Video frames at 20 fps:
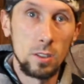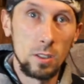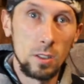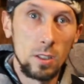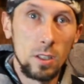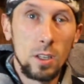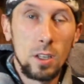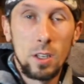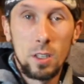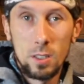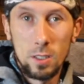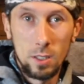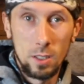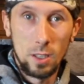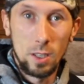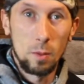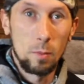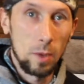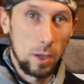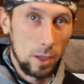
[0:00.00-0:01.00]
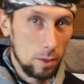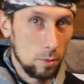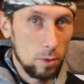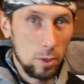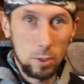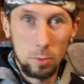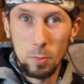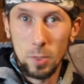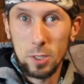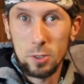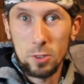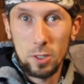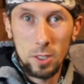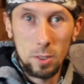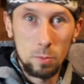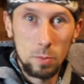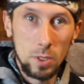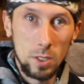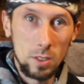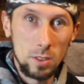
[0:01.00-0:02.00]
to them at my
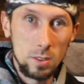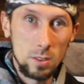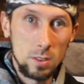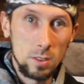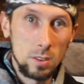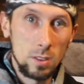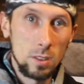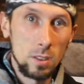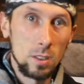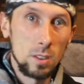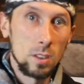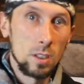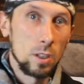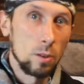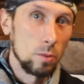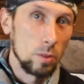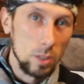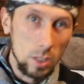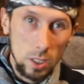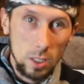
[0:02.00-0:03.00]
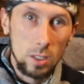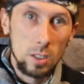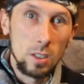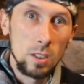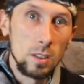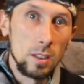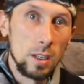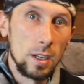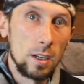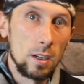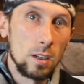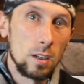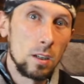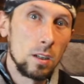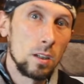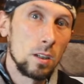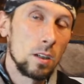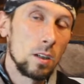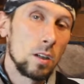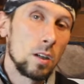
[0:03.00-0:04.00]
training place. And we did good there.
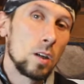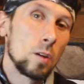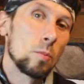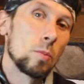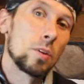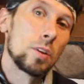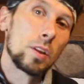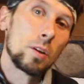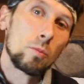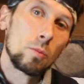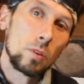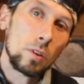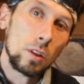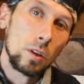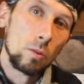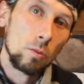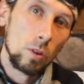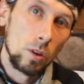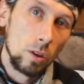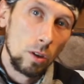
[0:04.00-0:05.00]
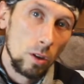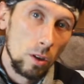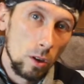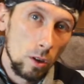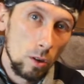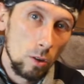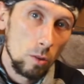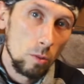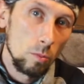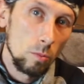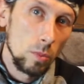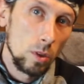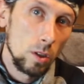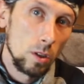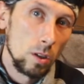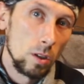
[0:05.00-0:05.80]
But then when they went home,